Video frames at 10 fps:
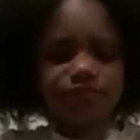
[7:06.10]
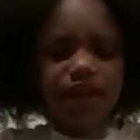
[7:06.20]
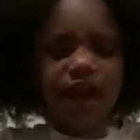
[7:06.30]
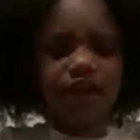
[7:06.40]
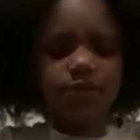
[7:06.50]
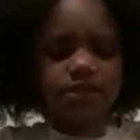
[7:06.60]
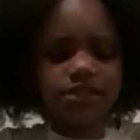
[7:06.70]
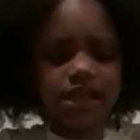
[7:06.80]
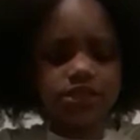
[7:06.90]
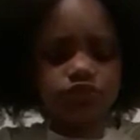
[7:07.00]
I can't really
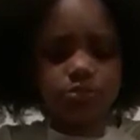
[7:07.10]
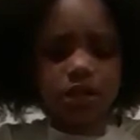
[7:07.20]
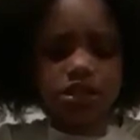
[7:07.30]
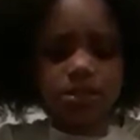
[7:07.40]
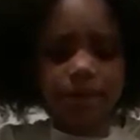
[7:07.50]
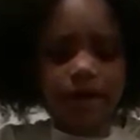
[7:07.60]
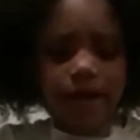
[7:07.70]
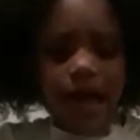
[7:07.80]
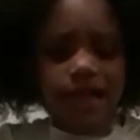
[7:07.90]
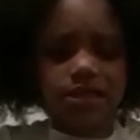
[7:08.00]
say too much about
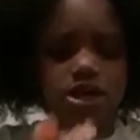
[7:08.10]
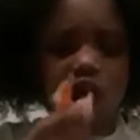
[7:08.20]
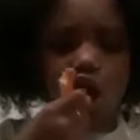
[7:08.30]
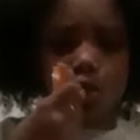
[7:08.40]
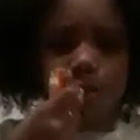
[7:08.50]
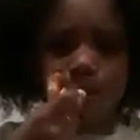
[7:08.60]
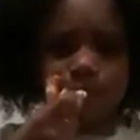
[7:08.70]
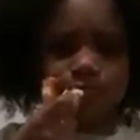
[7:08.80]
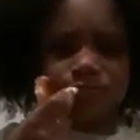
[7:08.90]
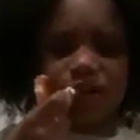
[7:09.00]
Kylie because
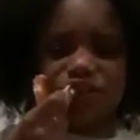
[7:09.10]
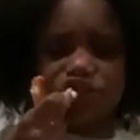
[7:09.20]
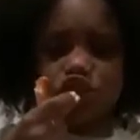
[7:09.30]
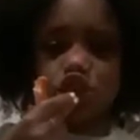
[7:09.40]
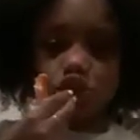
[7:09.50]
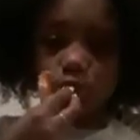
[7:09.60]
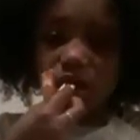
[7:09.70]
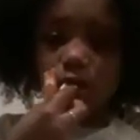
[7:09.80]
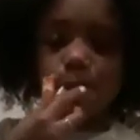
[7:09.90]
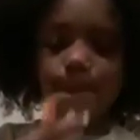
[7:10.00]
she's sweet.